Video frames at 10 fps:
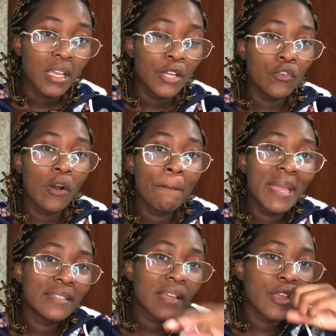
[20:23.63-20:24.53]
no
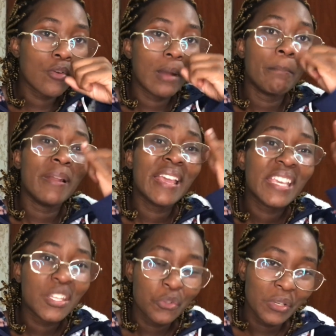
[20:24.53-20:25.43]
matter you are black
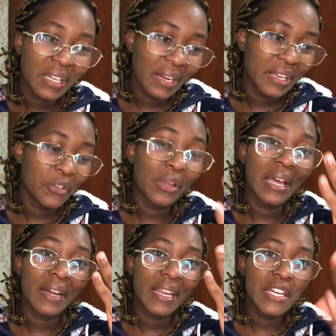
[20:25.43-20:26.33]
in Ukraine, you are
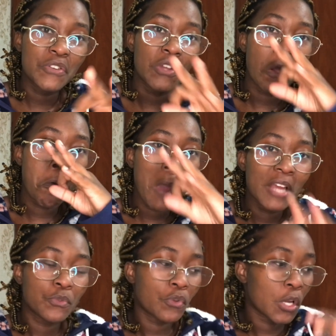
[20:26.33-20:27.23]
red, you are
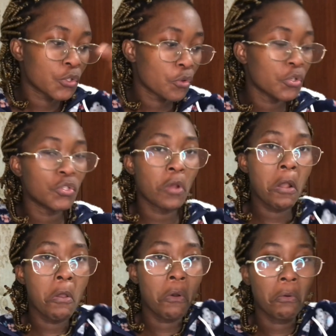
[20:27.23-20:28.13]
white, you are short, you are
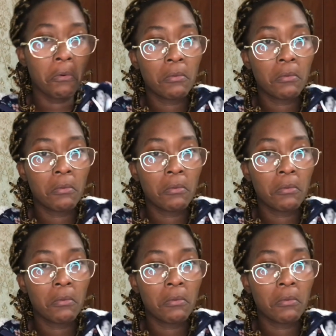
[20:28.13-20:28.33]
long,